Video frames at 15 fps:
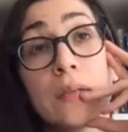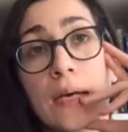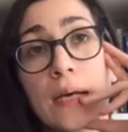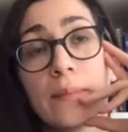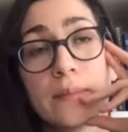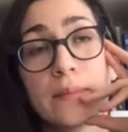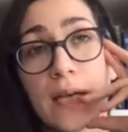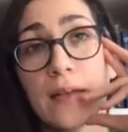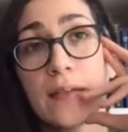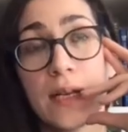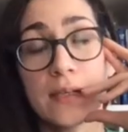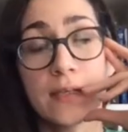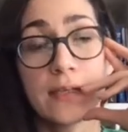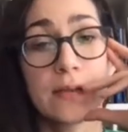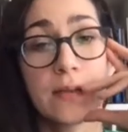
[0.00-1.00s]
I that
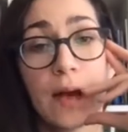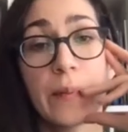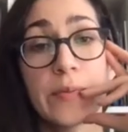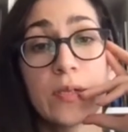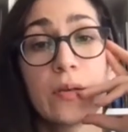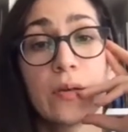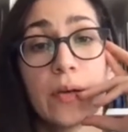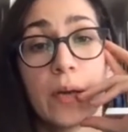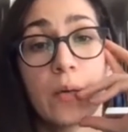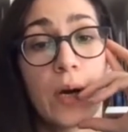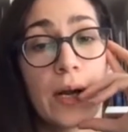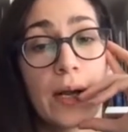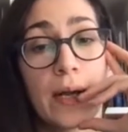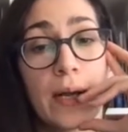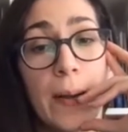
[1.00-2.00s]
that's absolutely
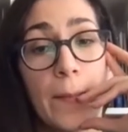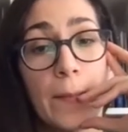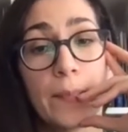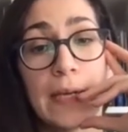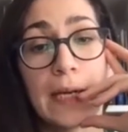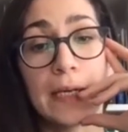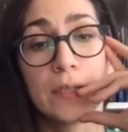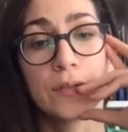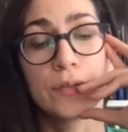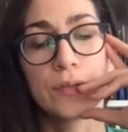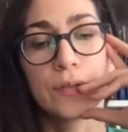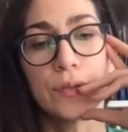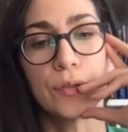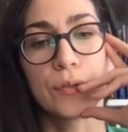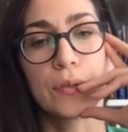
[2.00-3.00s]
what I am planning to
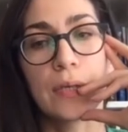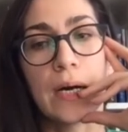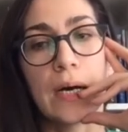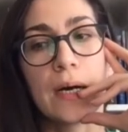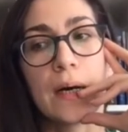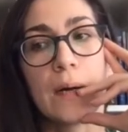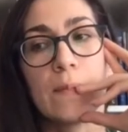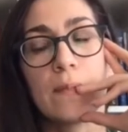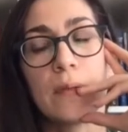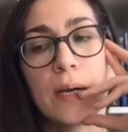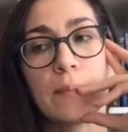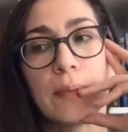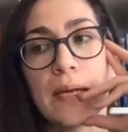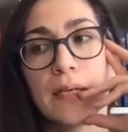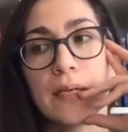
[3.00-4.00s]
do. Um, I'm
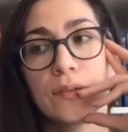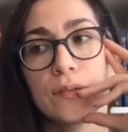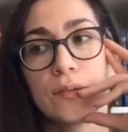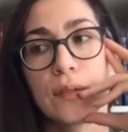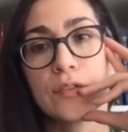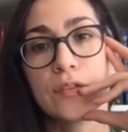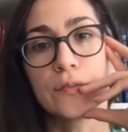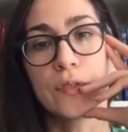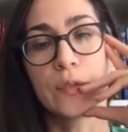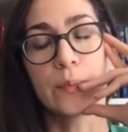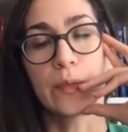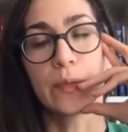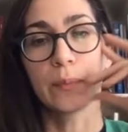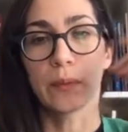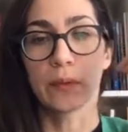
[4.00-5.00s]
planning to interview
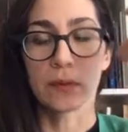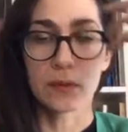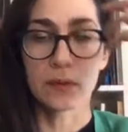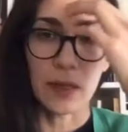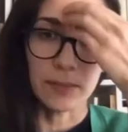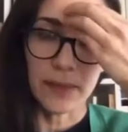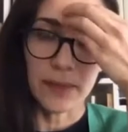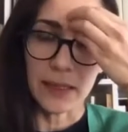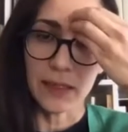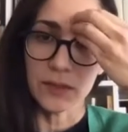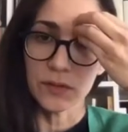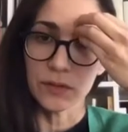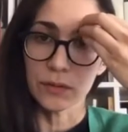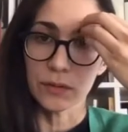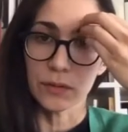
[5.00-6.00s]
people. I'm planning
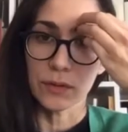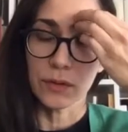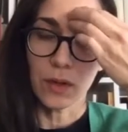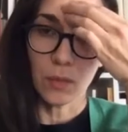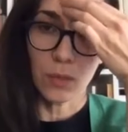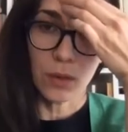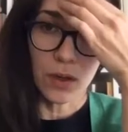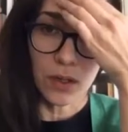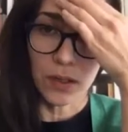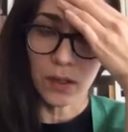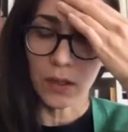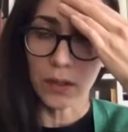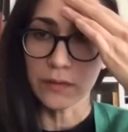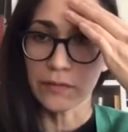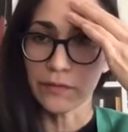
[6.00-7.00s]
to, you know, work
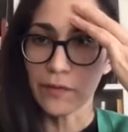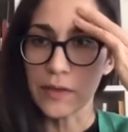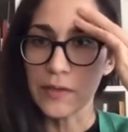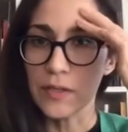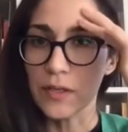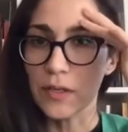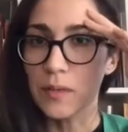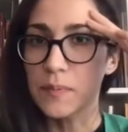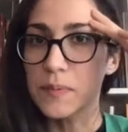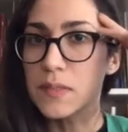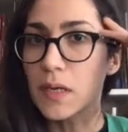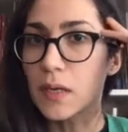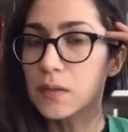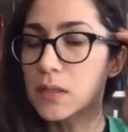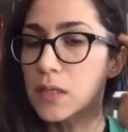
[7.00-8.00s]
on the friendships
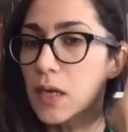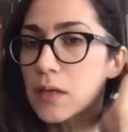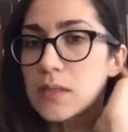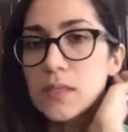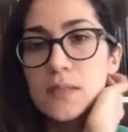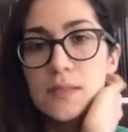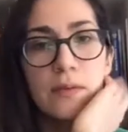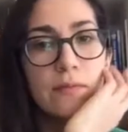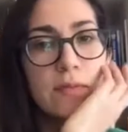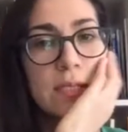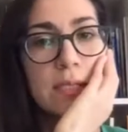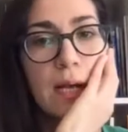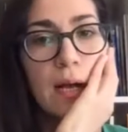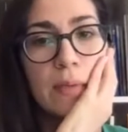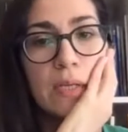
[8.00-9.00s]
and connections I've
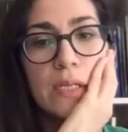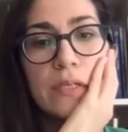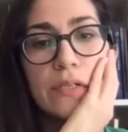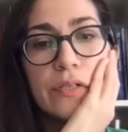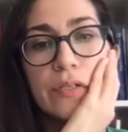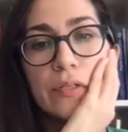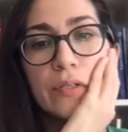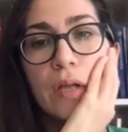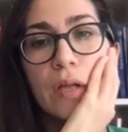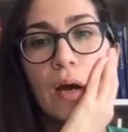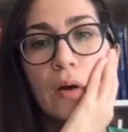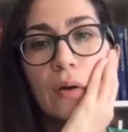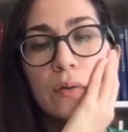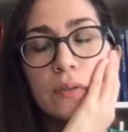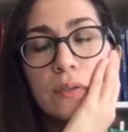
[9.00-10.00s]
established
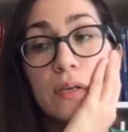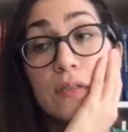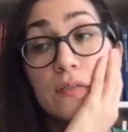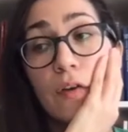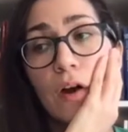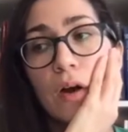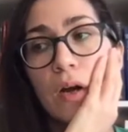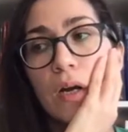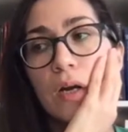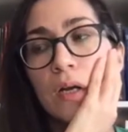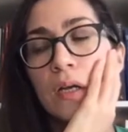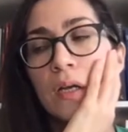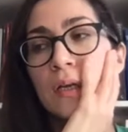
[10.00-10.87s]
now thus far,